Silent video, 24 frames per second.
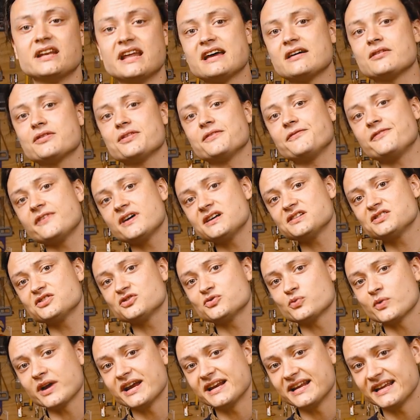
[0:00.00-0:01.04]
Now, the
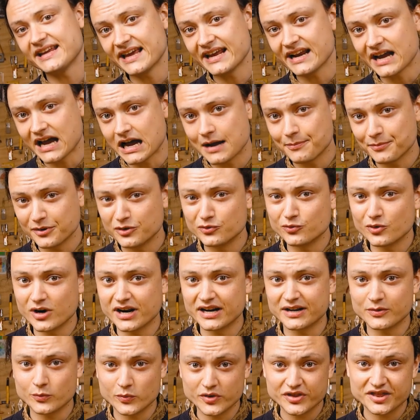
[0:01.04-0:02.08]
fastest way to get up and
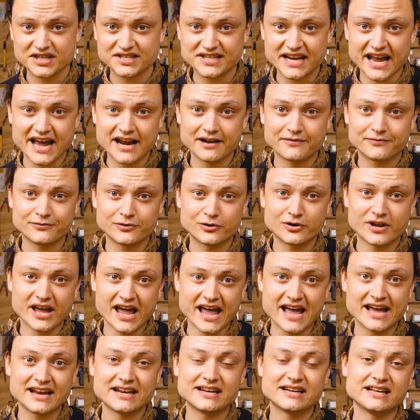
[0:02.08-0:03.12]
running with this Adafruit
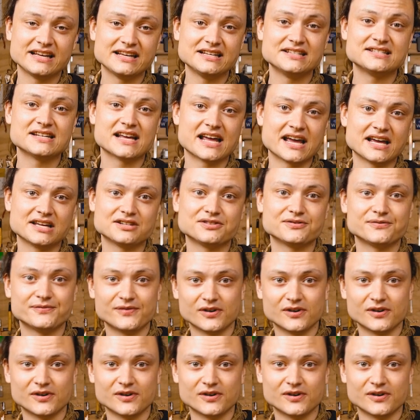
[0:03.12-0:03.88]
hat is as